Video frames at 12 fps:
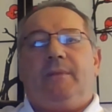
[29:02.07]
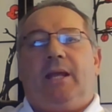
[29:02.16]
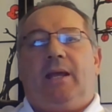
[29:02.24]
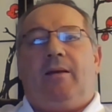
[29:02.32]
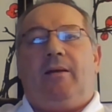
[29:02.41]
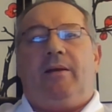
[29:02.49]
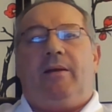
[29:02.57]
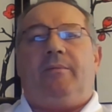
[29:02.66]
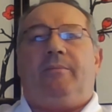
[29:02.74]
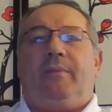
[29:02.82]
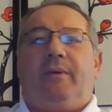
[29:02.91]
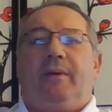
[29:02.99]
a
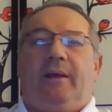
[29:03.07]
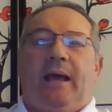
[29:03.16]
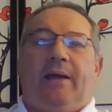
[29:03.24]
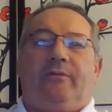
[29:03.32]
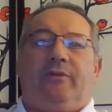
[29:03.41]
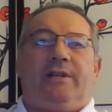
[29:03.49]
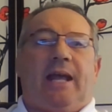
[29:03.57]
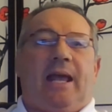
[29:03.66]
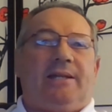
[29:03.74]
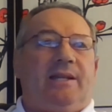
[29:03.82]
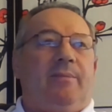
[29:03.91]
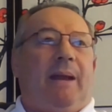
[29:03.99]

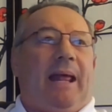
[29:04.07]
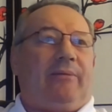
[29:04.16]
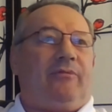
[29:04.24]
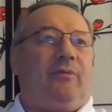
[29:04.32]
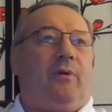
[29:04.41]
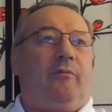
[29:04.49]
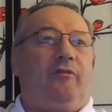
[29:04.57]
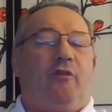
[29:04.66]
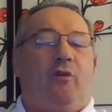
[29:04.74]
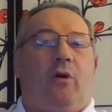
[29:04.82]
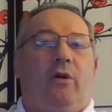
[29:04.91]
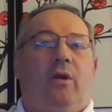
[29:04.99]
advertising platform
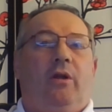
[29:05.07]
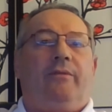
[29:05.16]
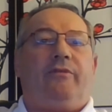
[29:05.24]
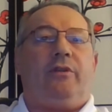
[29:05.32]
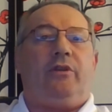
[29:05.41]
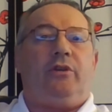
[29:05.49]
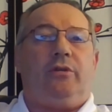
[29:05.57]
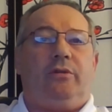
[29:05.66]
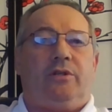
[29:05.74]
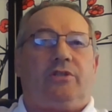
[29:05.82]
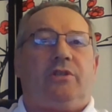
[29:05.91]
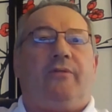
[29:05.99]
for all of the
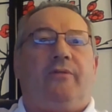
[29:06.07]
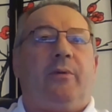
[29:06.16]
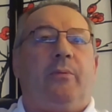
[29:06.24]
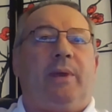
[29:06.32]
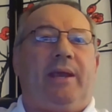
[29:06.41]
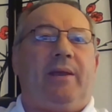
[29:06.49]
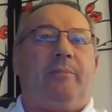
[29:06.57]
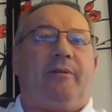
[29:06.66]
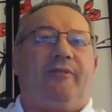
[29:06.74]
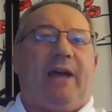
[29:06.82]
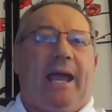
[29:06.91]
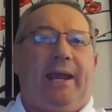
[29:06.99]
stuff that we can
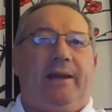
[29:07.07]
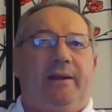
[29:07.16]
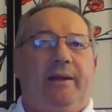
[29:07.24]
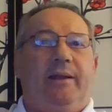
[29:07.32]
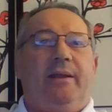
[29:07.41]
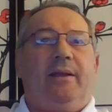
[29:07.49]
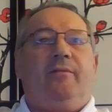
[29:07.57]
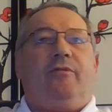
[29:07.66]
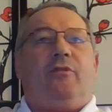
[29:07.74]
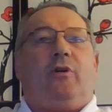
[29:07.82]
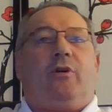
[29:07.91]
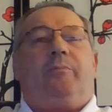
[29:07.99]
provide
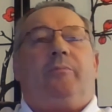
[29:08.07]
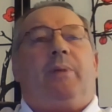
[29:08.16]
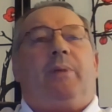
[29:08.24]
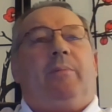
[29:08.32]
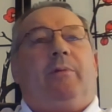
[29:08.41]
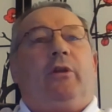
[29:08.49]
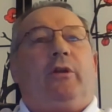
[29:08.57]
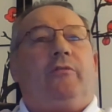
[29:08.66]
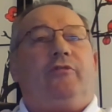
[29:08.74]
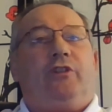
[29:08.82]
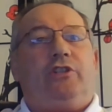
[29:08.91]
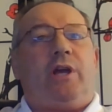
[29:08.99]
for people looking
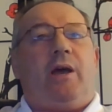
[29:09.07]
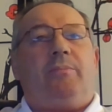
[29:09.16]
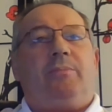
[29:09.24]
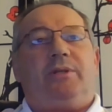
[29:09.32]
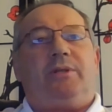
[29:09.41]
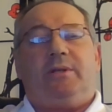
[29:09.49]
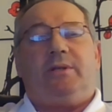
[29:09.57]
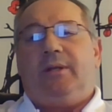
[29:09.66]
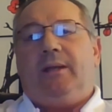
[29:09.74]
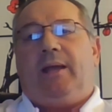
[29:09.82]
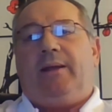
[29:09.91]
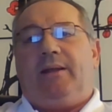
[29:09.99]
for jobs.
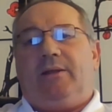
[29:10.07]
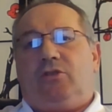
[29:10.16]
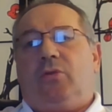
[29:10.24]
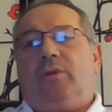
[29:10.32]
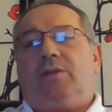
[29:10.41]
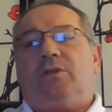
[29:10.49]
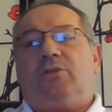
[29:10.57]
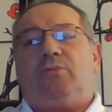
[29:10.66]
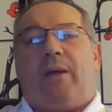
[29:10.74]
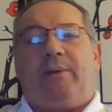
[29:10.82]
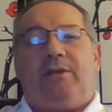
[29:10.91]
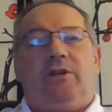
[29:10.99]
And then so this is
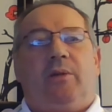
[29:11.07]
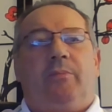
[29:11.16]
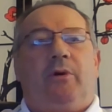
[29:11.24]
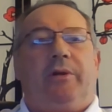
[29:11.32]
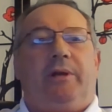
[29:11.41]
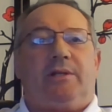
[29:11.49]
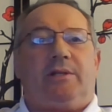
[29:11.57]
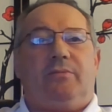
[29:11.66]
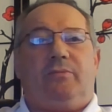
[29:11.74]
why we jump on this,